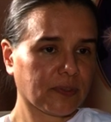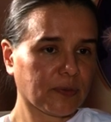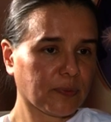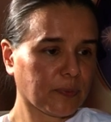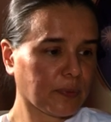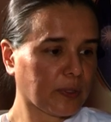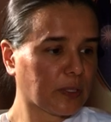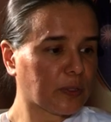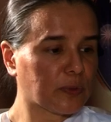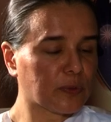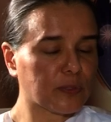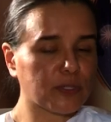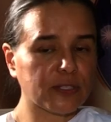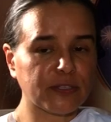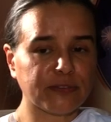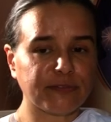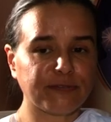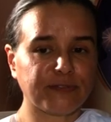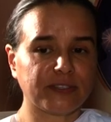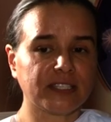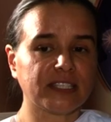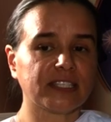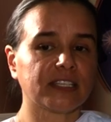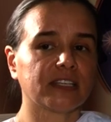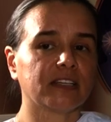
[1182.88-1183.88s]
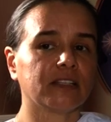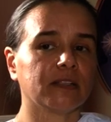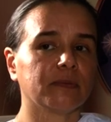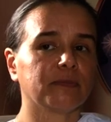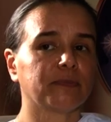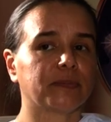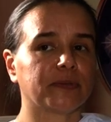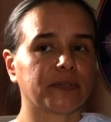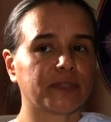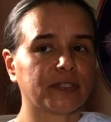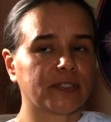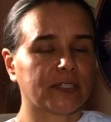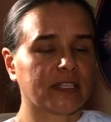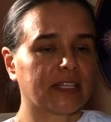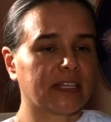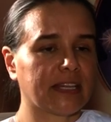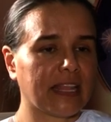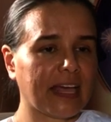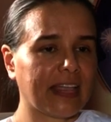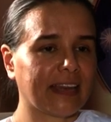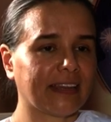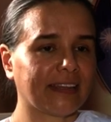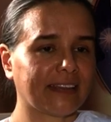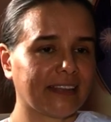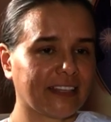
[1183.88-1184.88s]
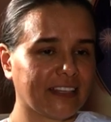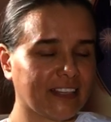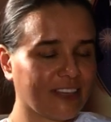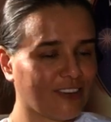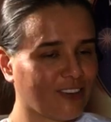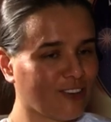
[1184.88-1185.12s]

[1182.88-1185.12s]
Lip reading: we use the physical personality